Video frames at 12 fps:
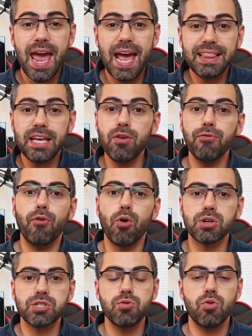And then of
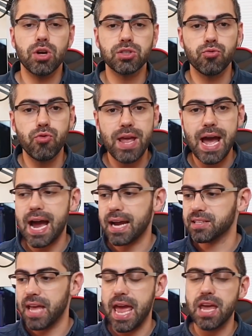course you got
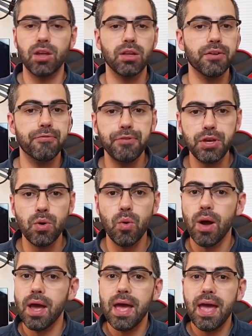React, Angular, Vue,